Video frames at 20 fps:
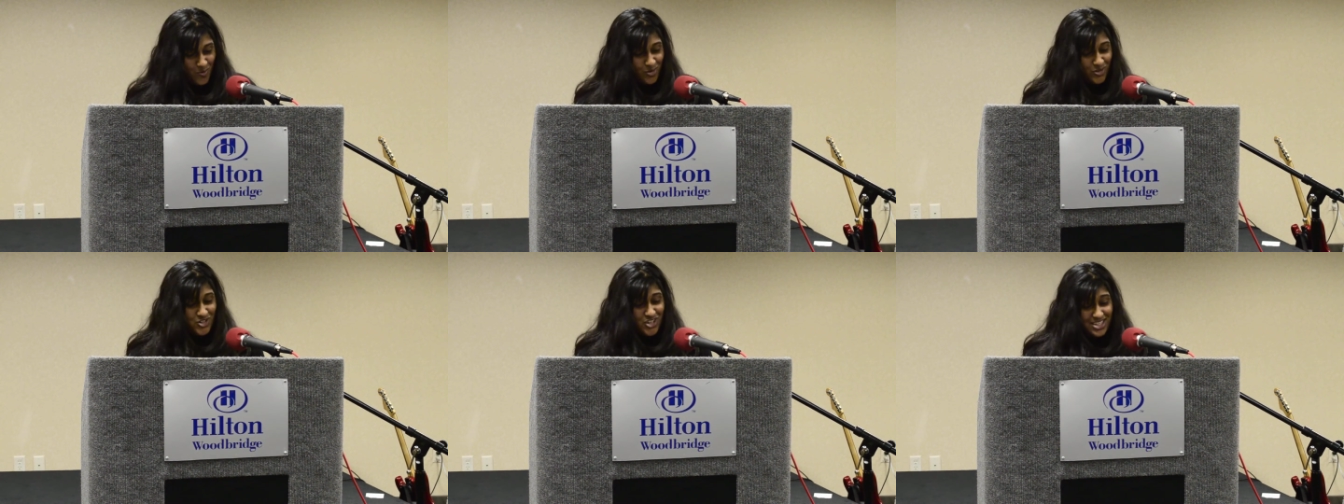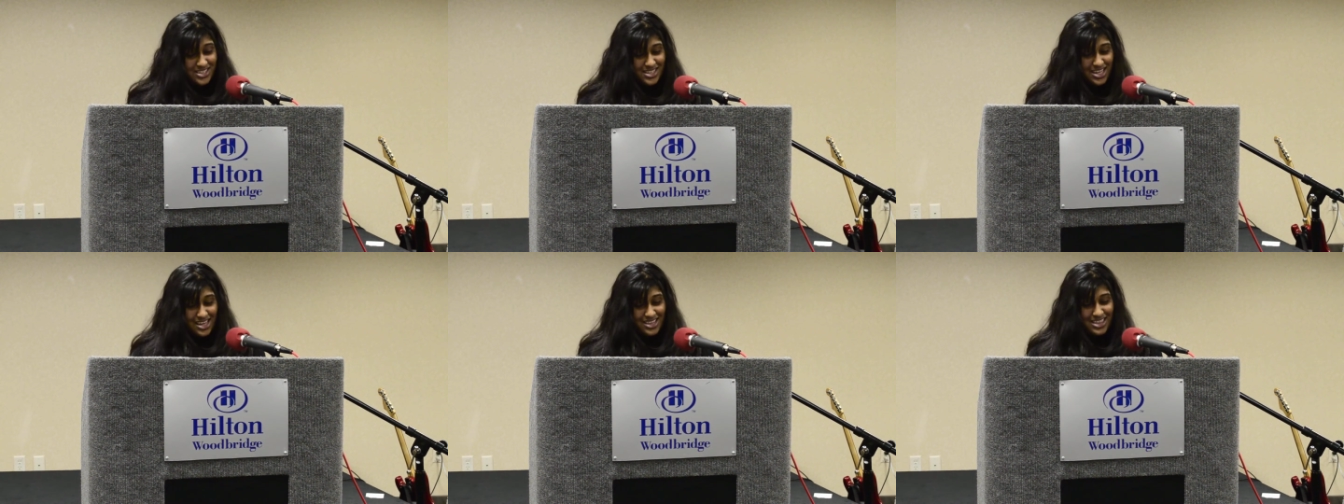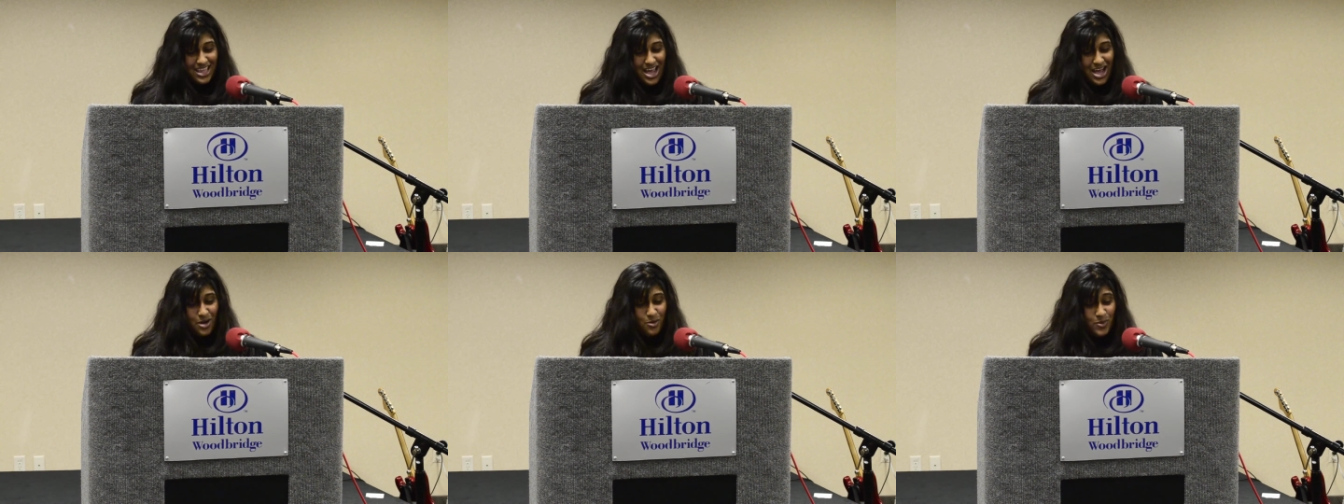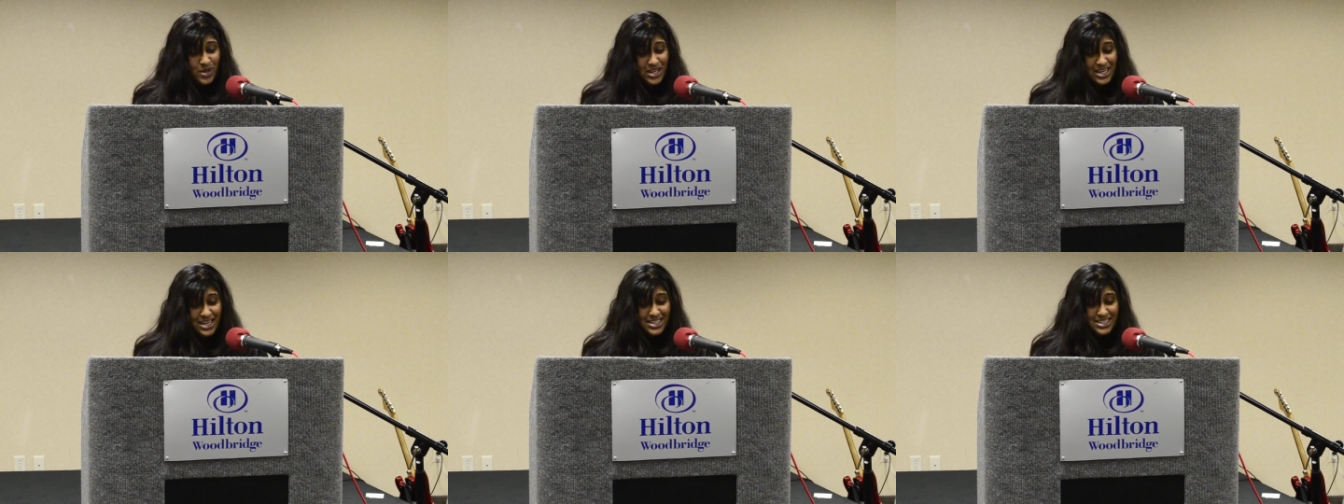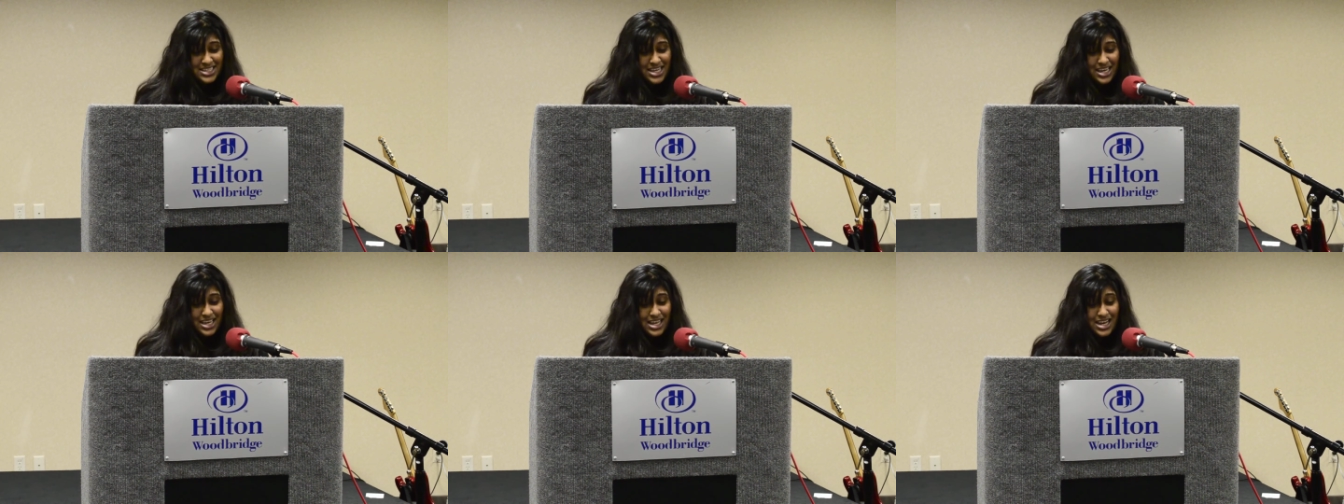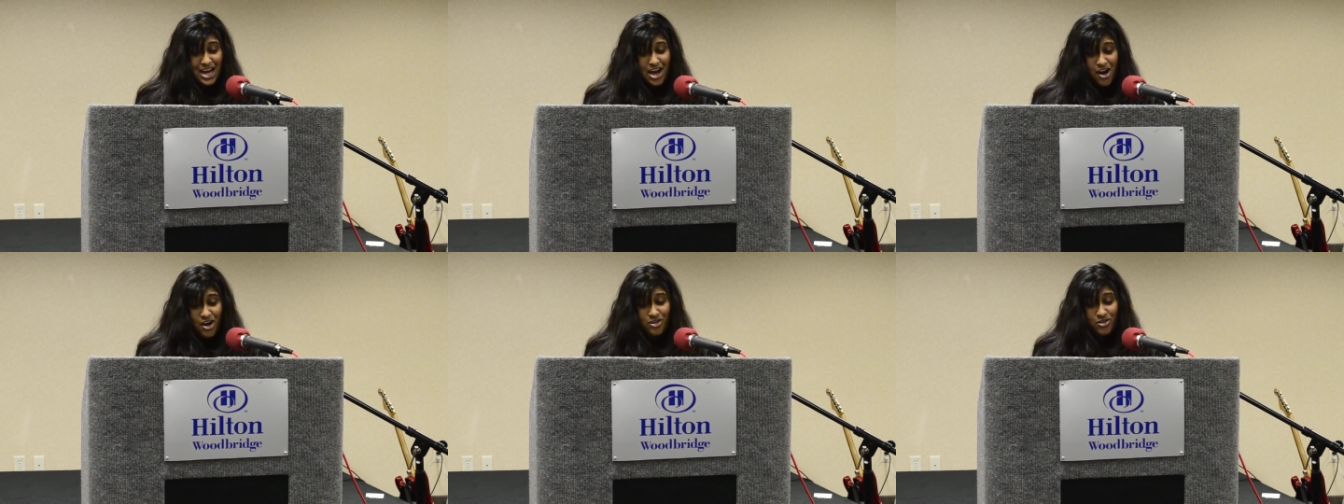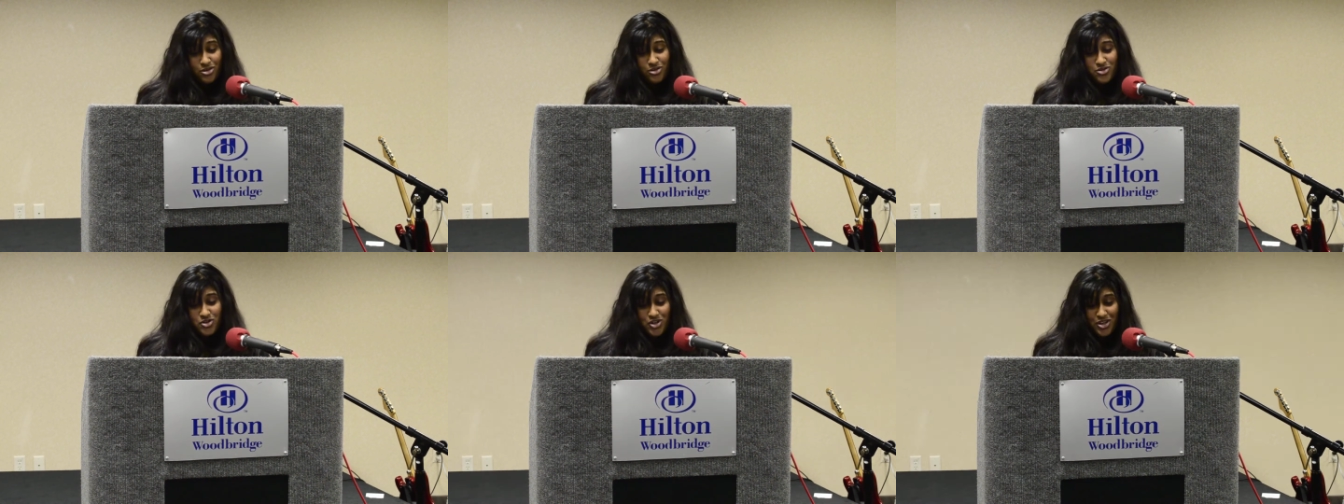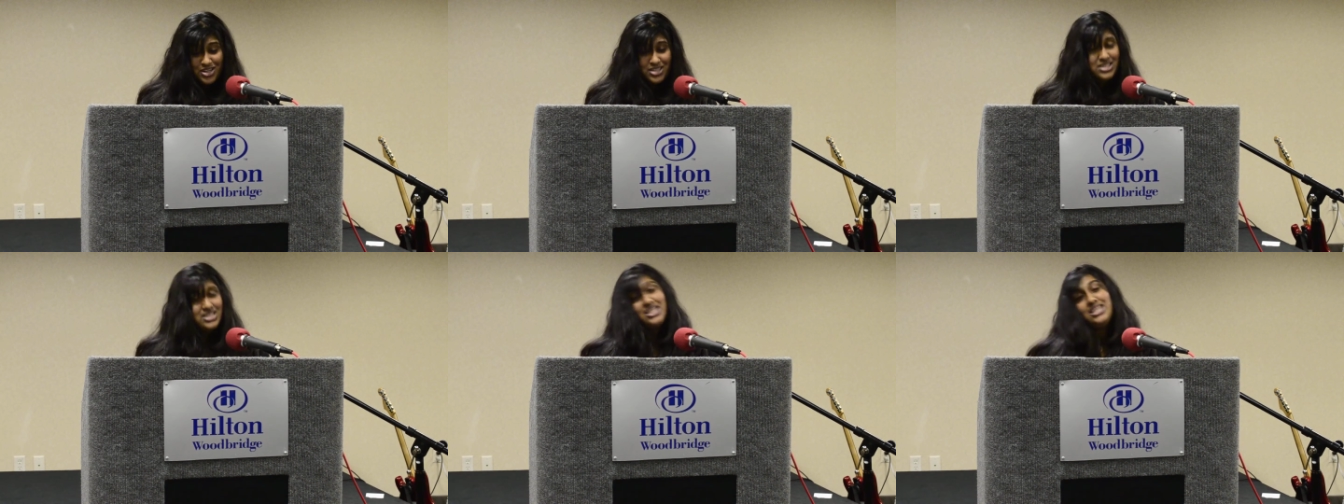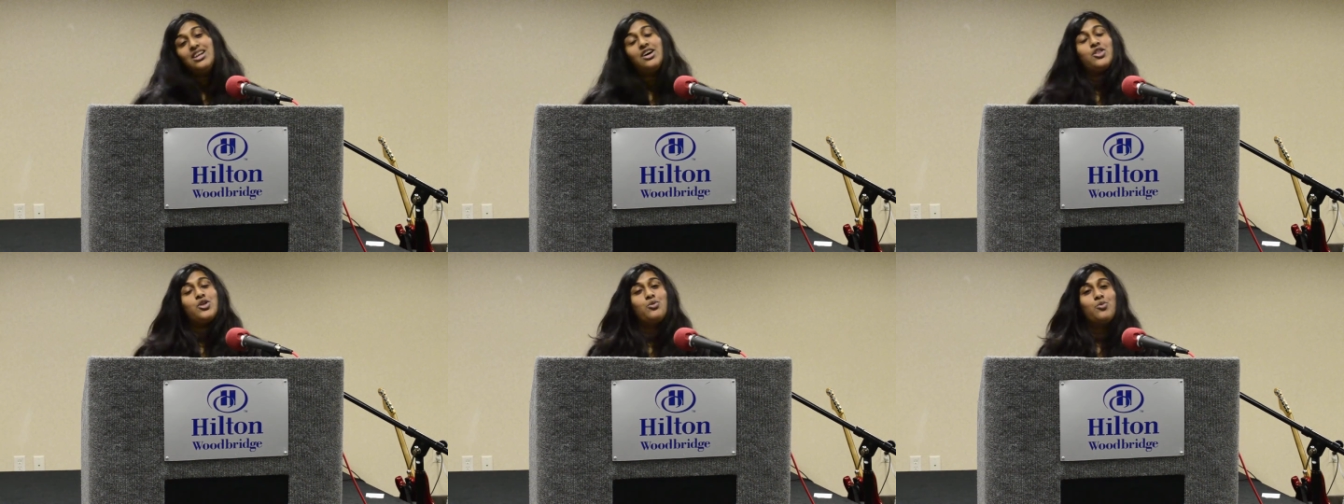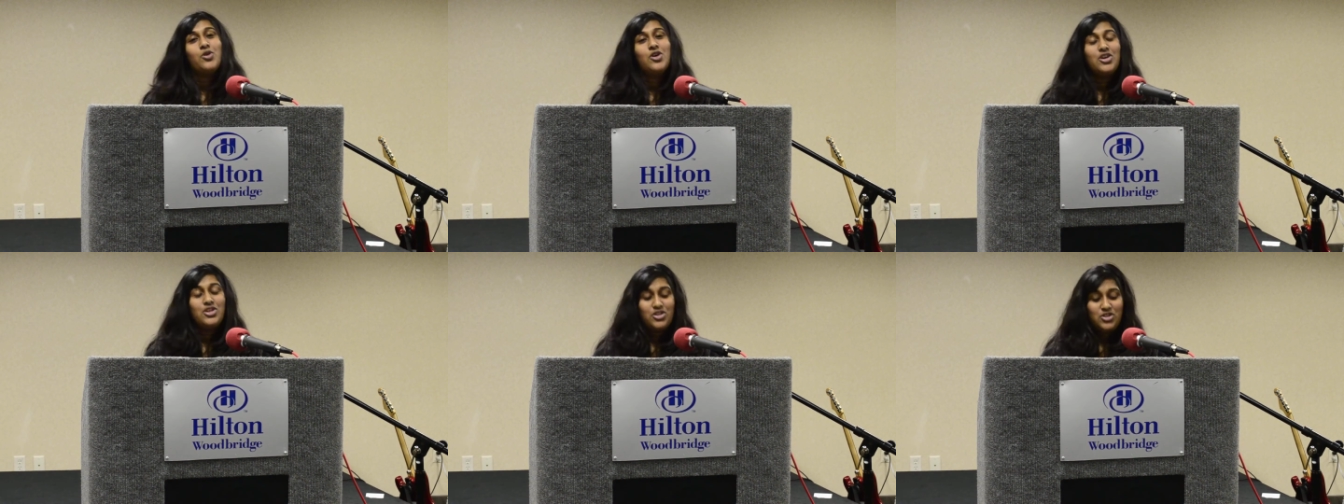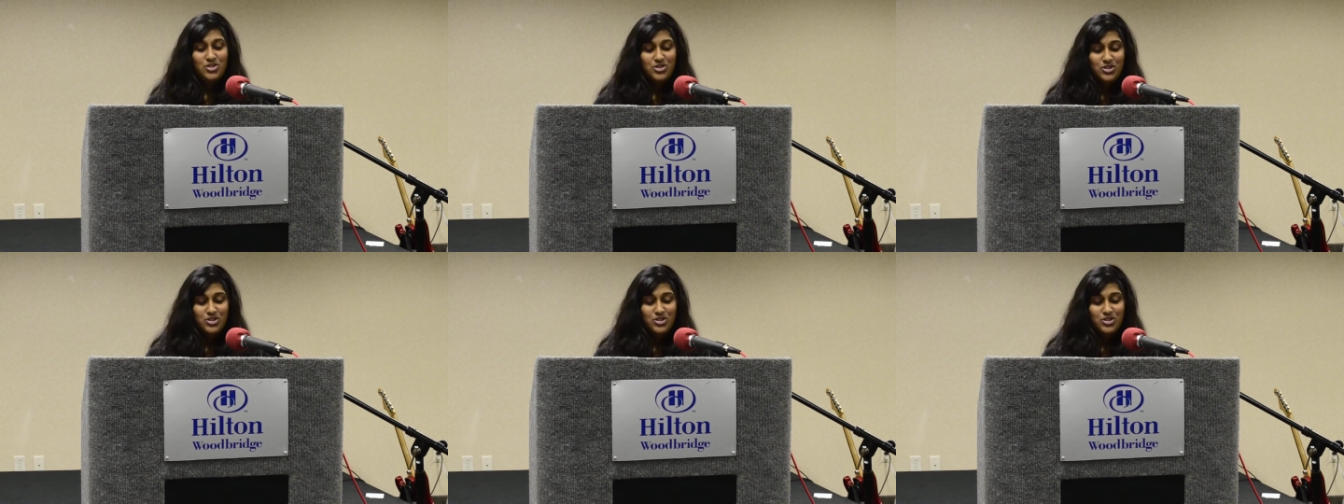Well, just like that, we need to take in our nutrients, in other words,